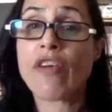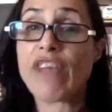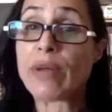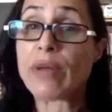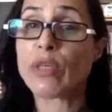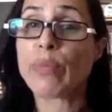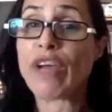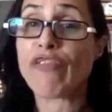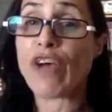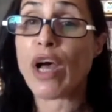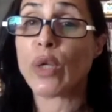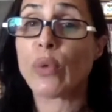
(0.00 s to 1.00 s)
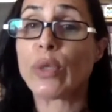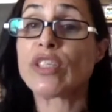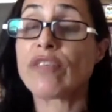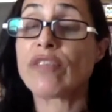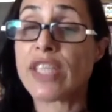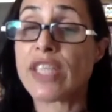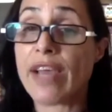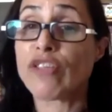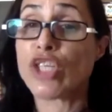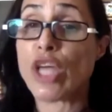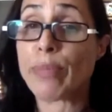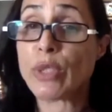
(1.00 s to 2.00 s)
founded by followers of Zev
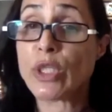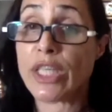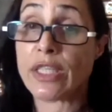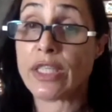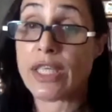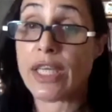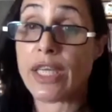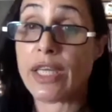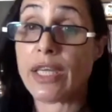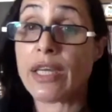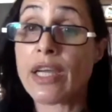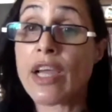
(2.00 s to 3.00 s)
Jabotinsky.